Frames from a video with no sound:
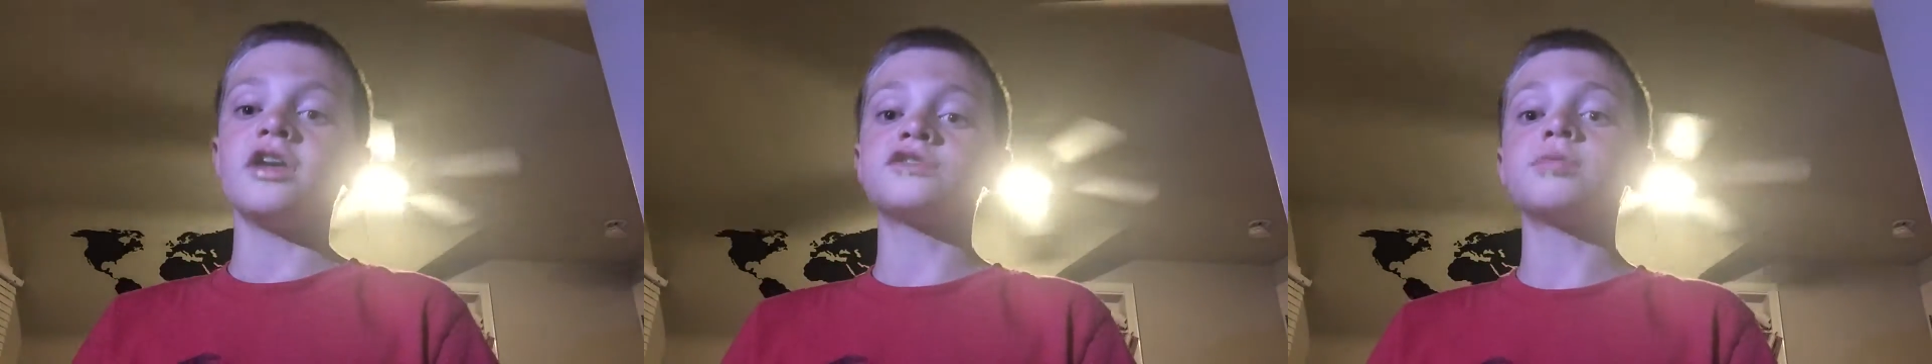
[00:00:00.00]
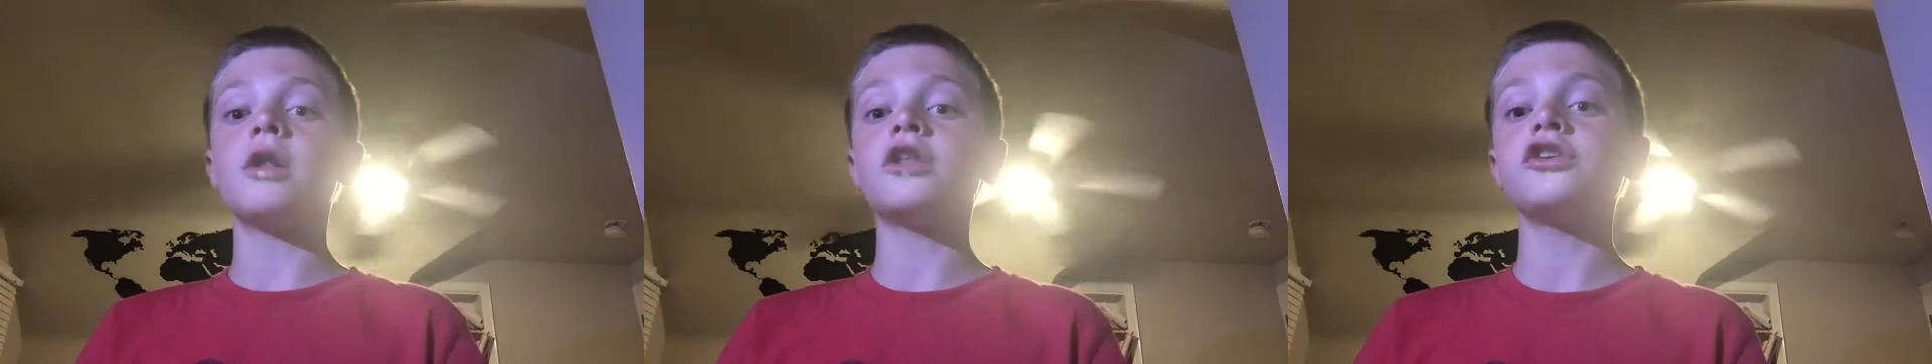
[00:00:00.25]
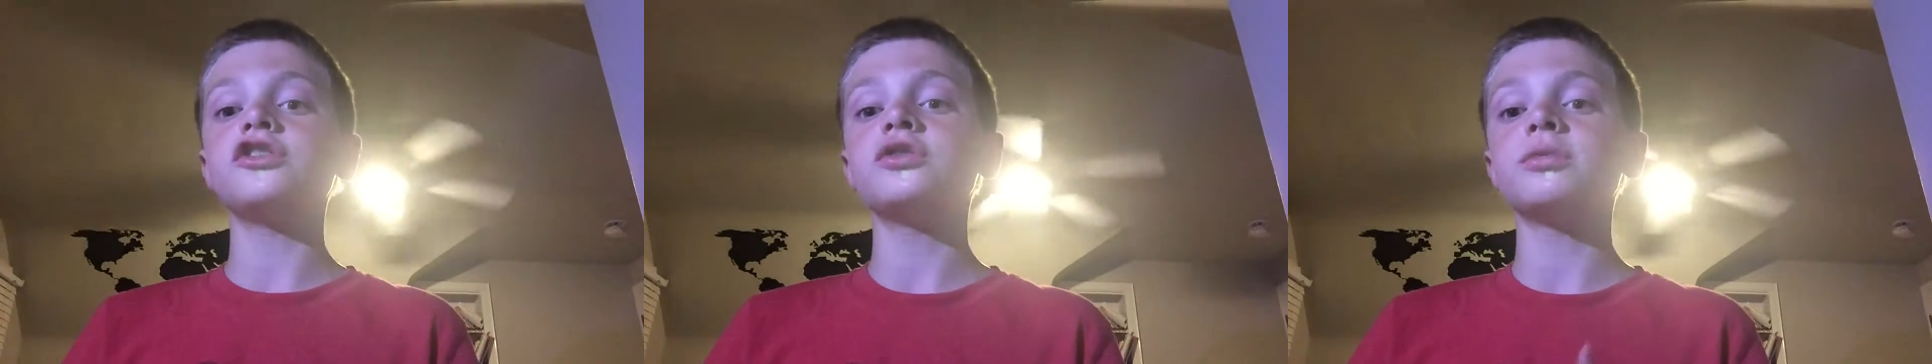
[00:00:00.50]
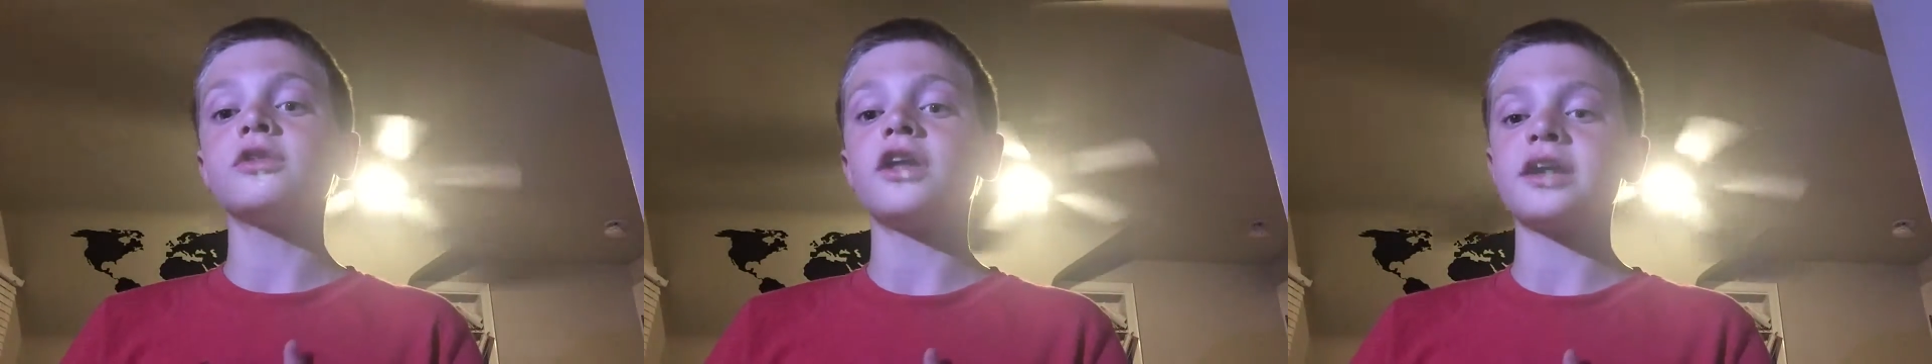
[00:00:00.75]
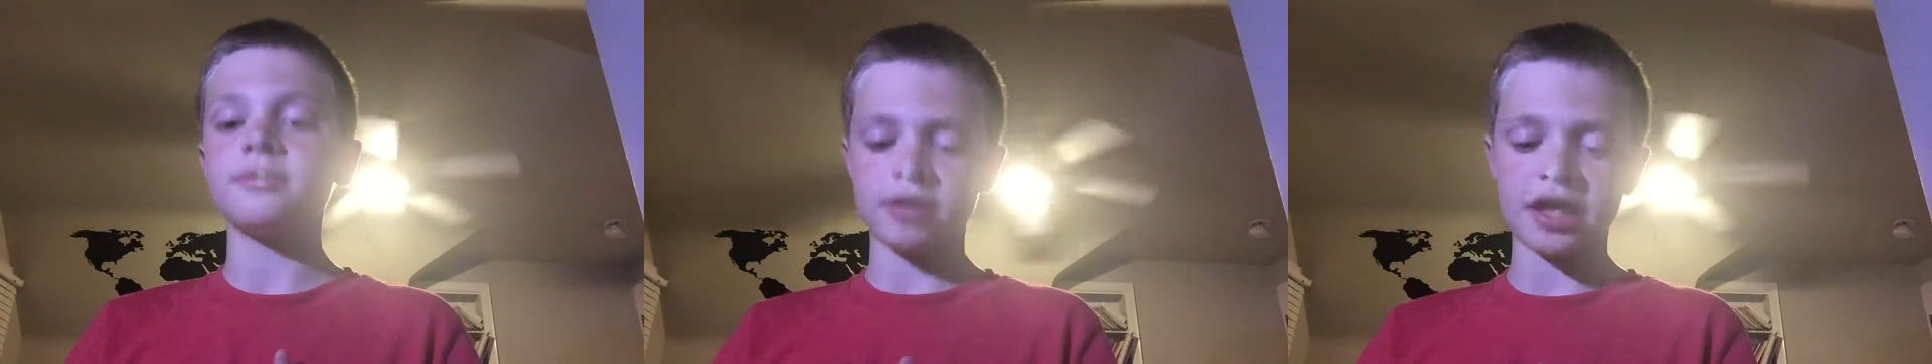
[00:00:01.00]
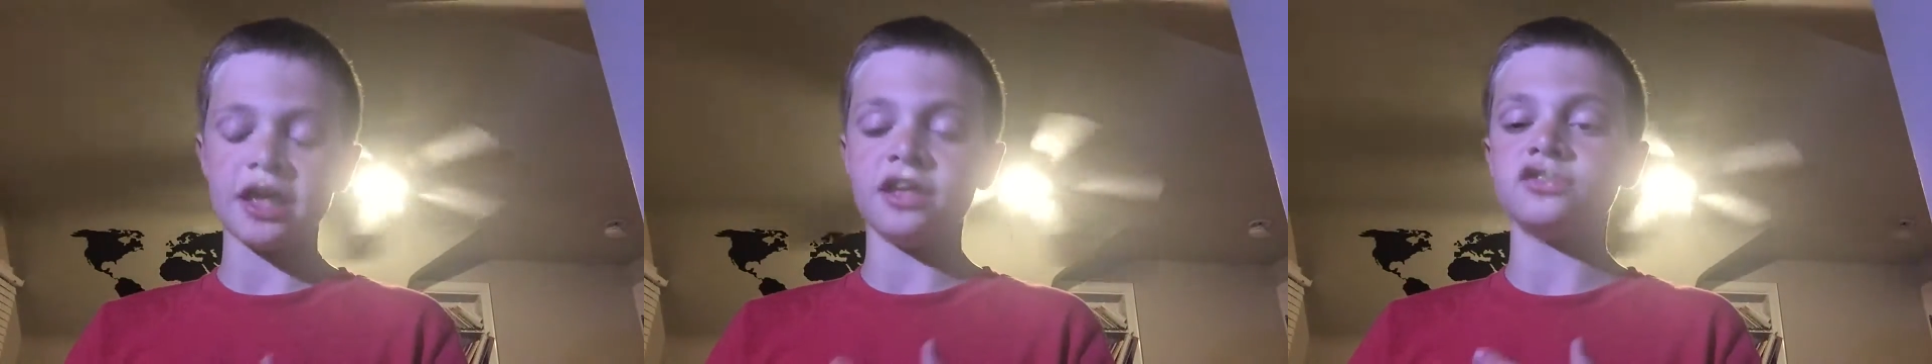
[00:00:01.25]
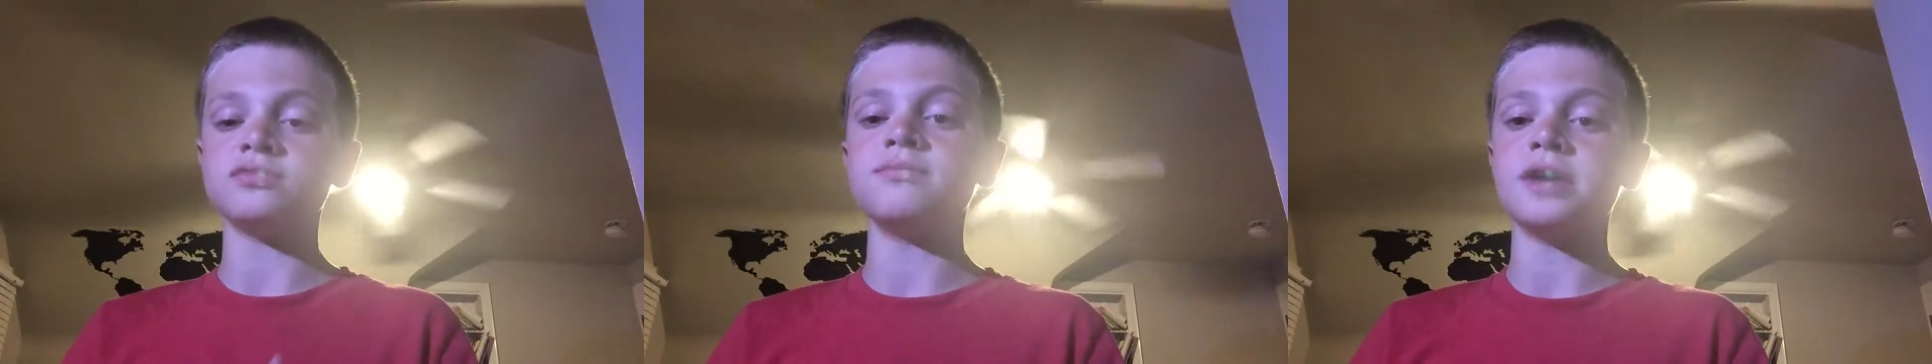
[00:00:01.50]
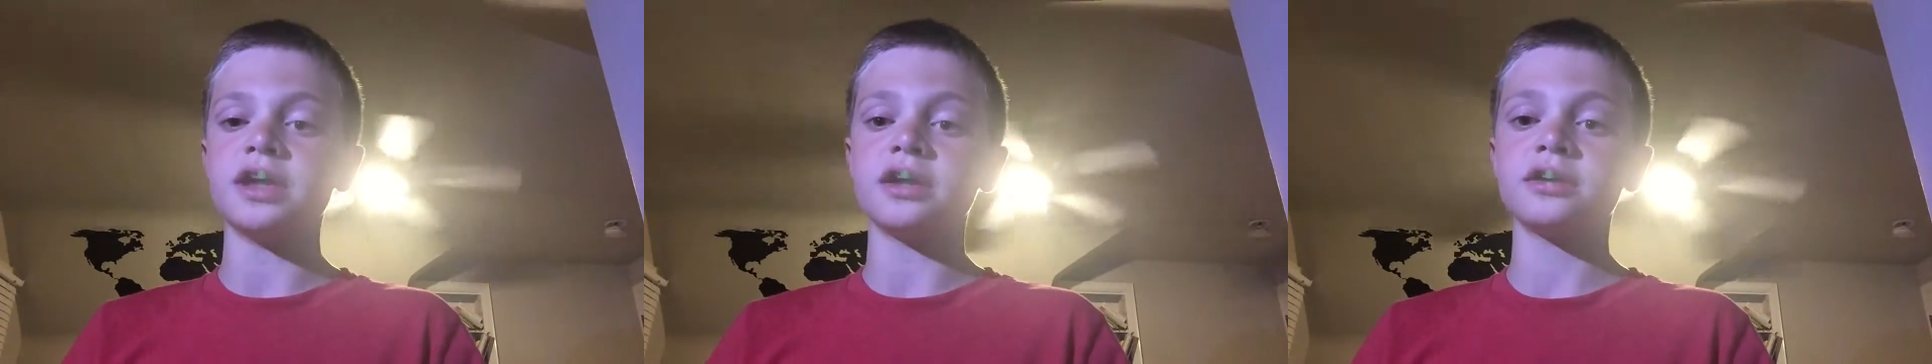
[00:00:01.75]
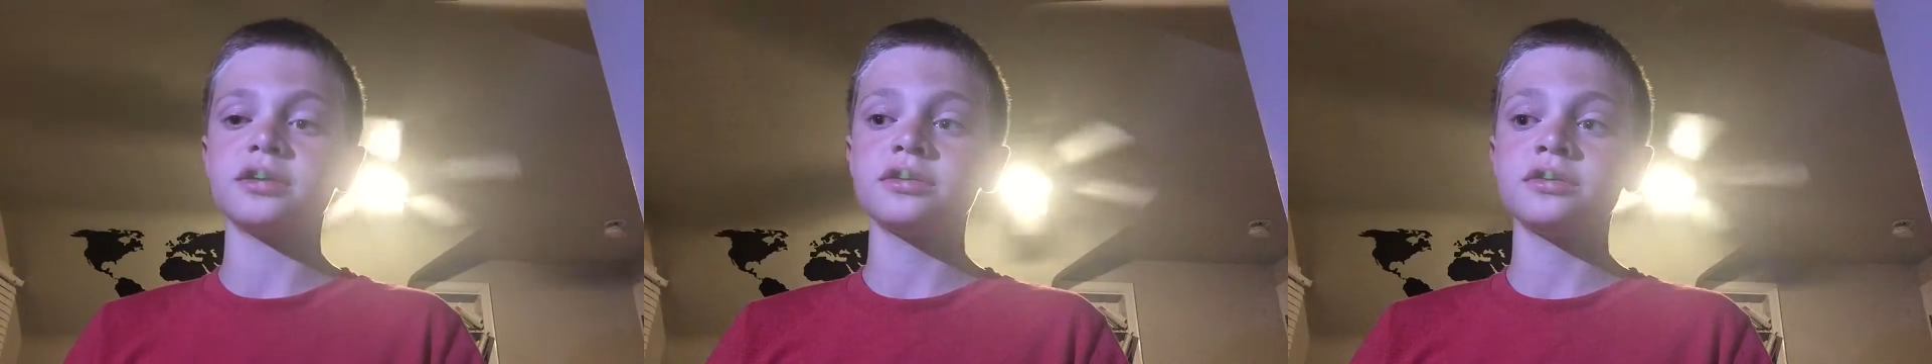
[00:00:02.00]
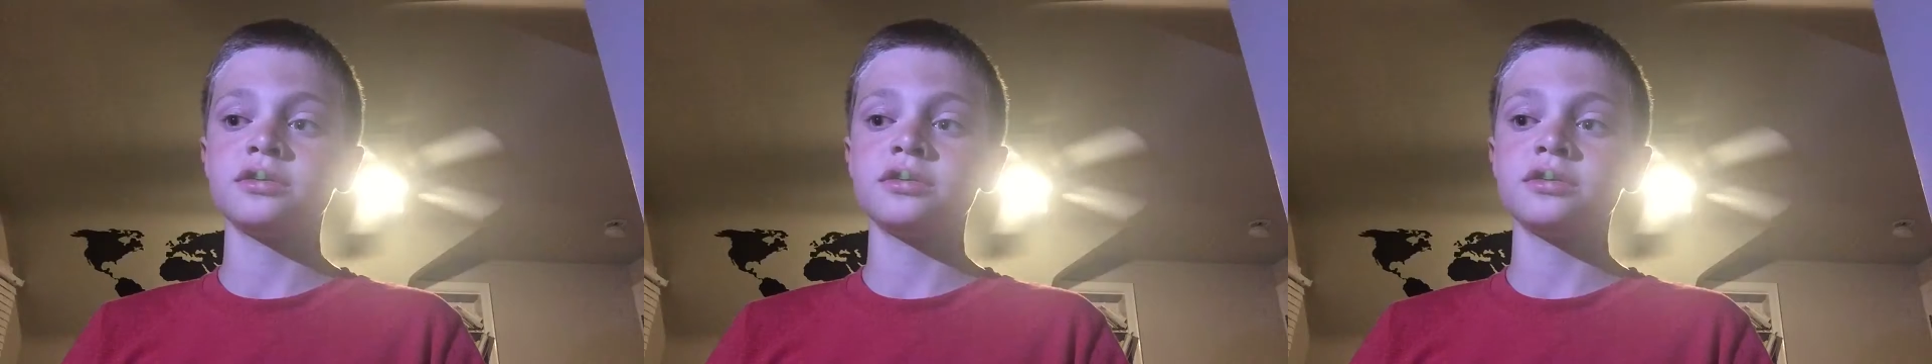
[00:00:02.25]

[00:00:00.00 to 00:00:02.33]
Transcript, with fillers: a small YouTuber like me is big.